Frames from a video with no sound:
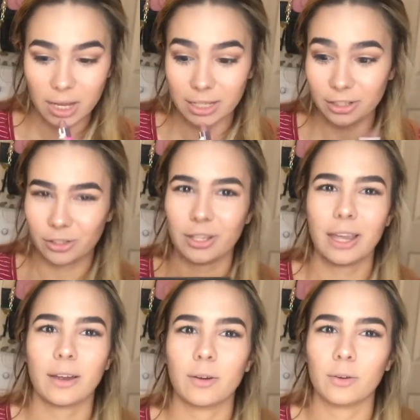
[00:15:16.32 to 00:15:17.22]
It's just
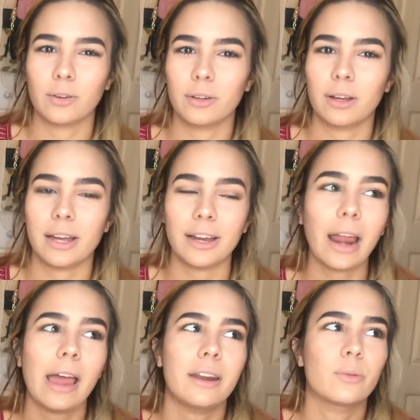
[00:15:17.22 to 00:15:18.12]
like, I
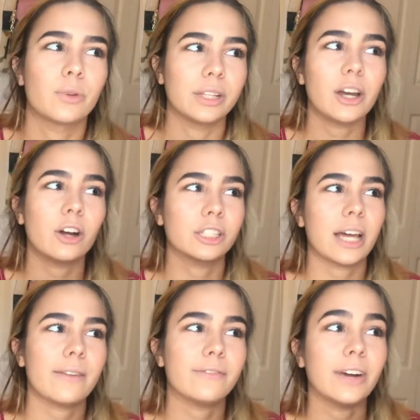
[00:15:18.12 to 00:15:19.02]
had a really hard
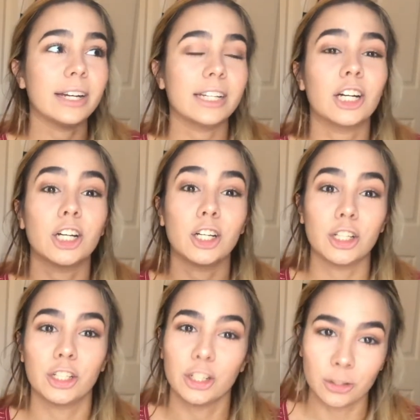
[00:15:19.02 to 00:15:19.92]
time finding a
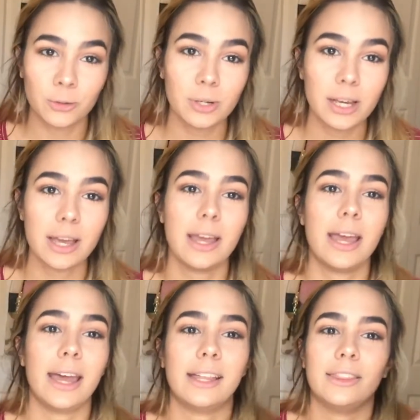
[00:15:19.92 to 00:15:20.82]
good nude,
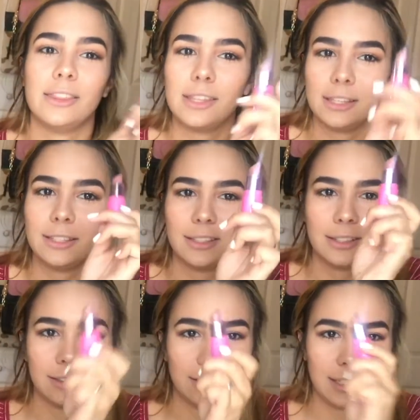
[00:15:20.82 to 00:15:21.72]
and this
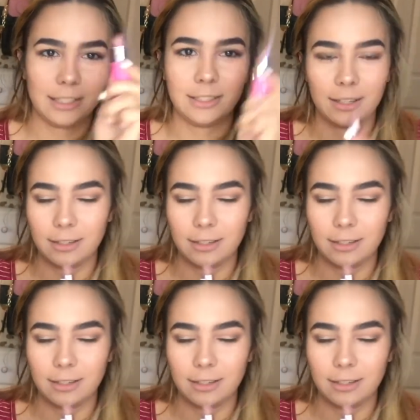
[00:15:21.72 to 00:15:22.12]
is it.